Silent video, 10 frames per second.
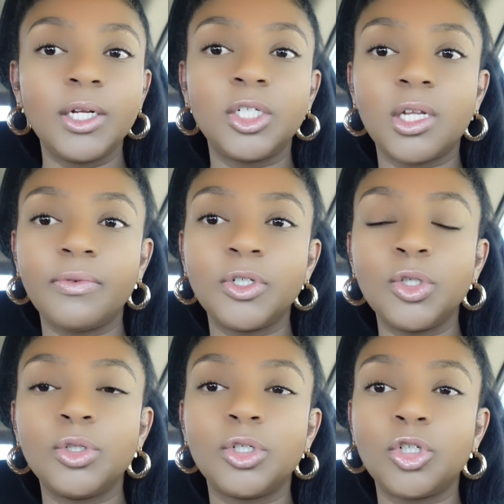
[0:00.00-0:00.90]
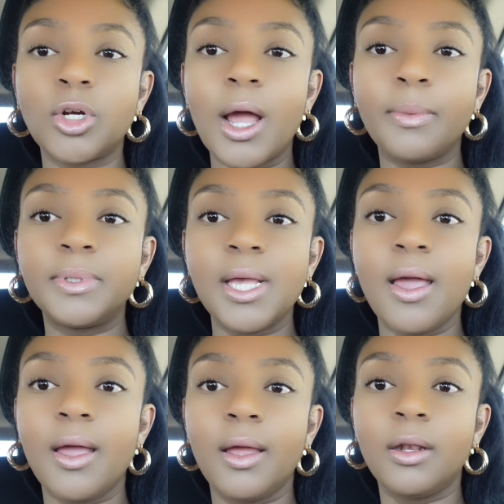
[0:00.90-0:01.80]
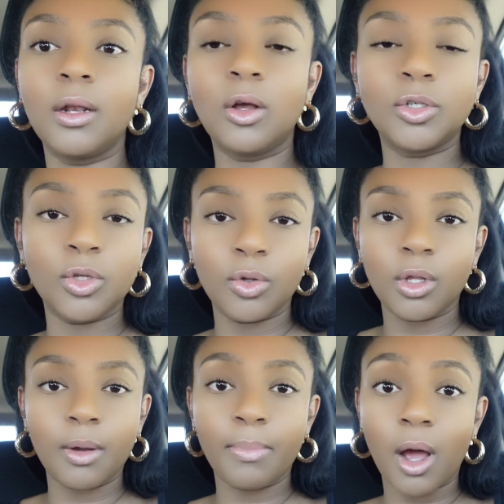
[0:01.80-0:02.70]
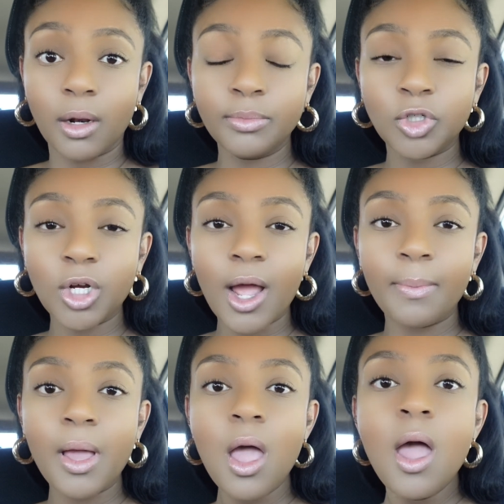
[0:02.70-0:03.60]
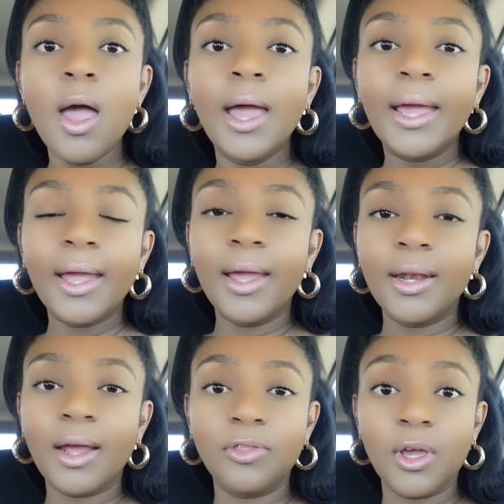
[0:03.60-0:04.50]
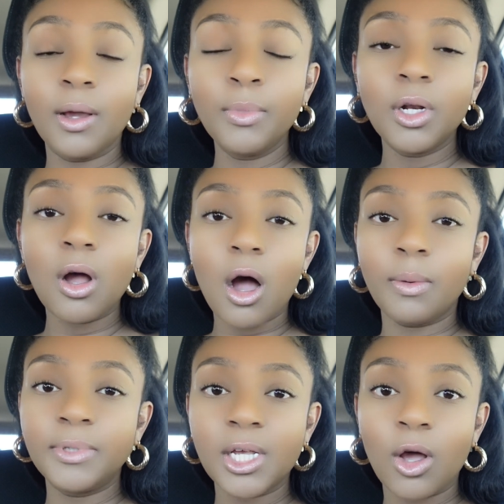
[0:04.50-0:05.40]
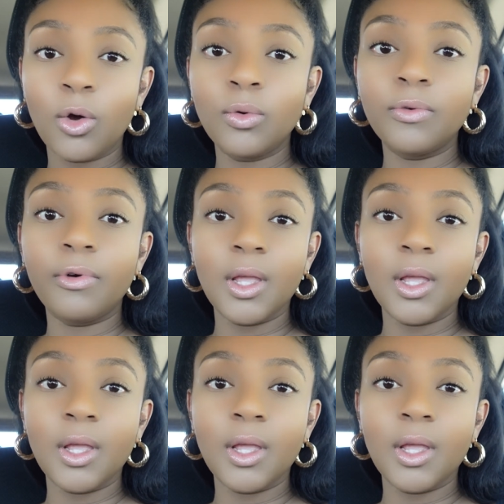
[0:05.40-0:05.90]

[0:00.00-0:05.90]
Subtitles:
I just have to do the straps and also the bottom strap, and I think I'm gonna opt out